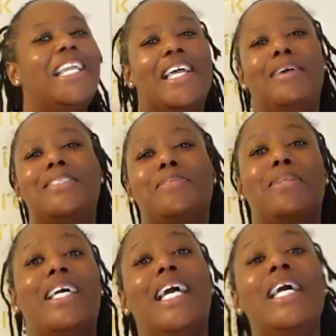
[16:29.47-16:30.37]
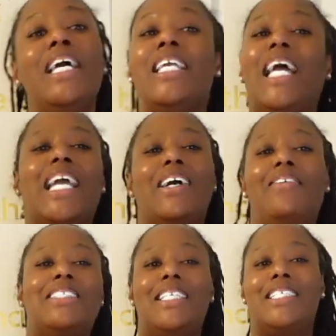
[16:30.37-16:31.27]
No, I'm just playing. Yeah,
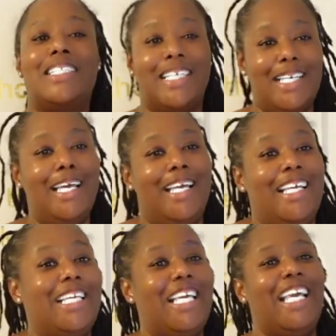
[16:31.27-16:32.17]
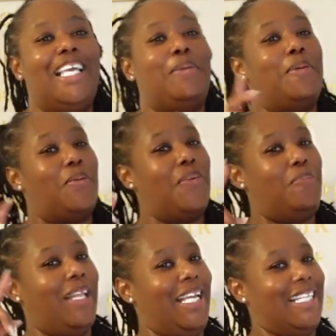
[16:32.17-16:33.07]
I'm going to see these again. You're going to
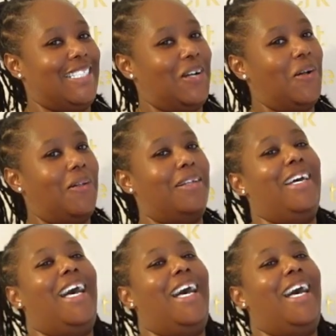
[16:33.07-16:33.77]
replay this all.